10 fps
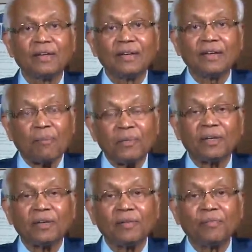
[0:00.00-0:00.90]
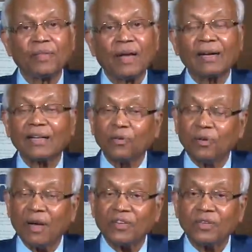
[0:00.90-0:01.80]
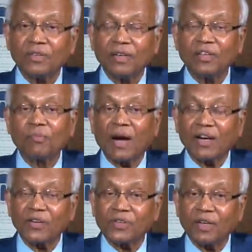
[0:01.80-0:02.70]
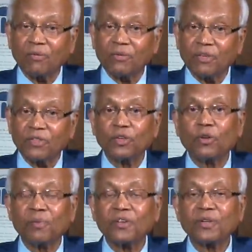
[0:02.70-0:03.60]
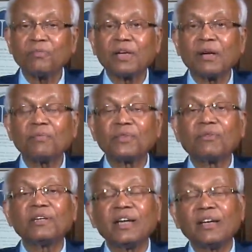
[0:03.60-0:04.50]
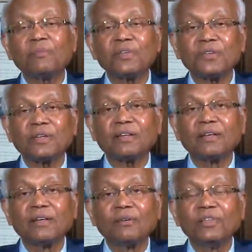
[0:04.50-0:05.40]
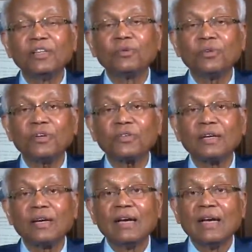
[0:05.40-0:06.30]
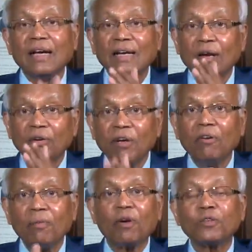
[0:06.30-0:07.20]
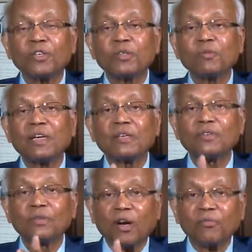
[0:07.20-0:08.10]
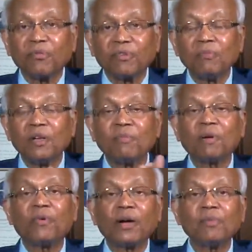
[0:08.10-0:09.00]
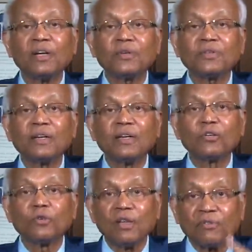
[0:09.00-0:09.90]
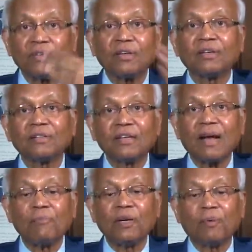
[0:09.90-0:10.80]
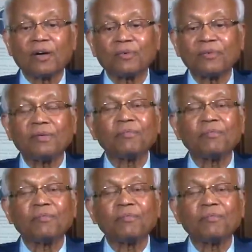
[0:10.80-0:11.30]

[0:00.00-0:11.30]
Rapid. And can you imagine his market share, which was 0%, became 78% within 2 years. Now he will be also displaced, not 15 minutes, but 5 minutes. So therefore, the rapid part of it.